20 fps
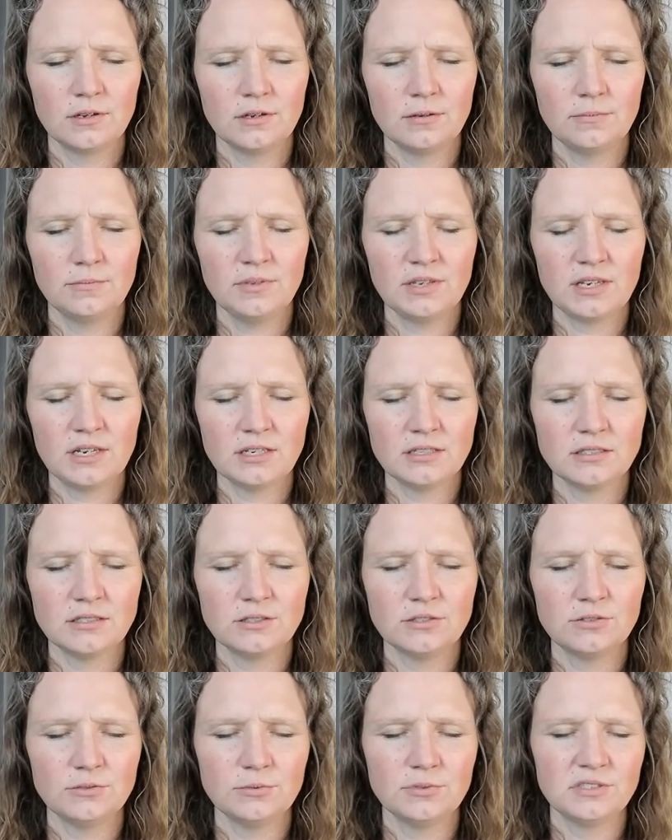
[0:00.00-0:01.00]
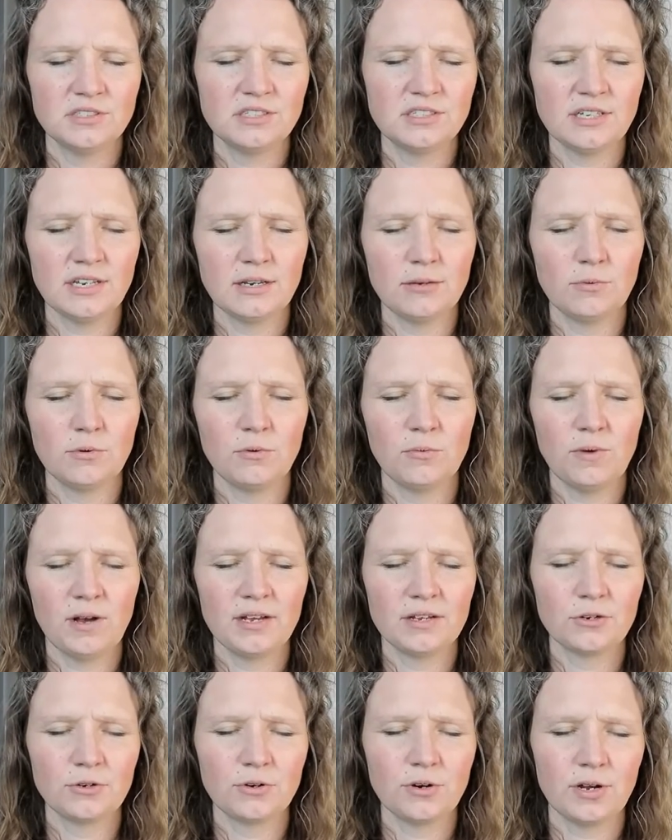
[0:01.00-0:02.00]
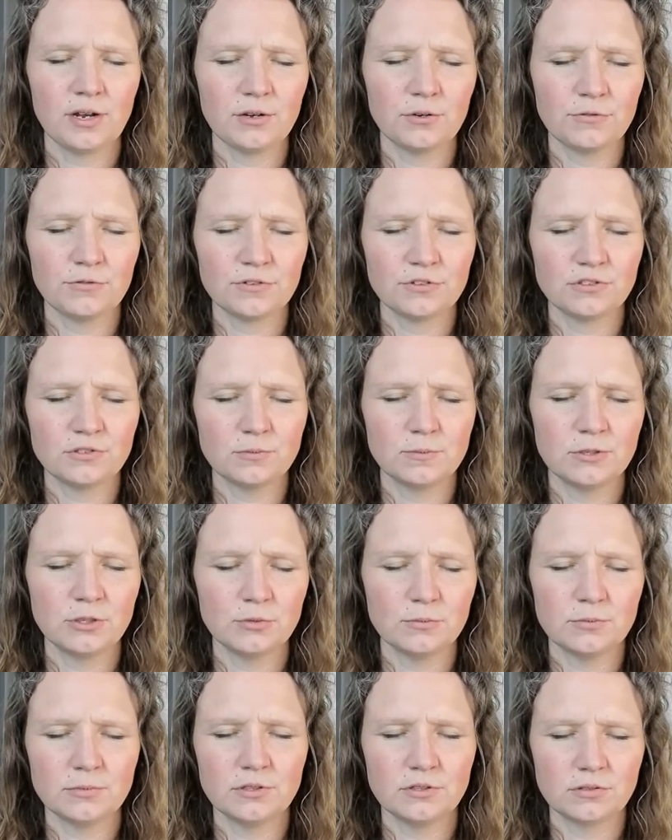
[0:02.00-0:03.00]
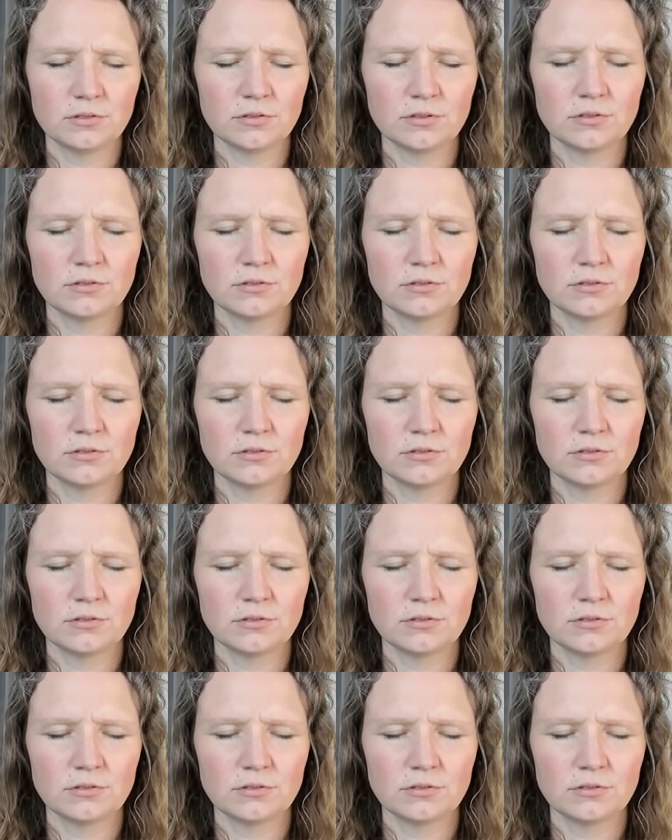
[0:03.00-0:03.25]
Because you would say, well, why cry over spilt milk?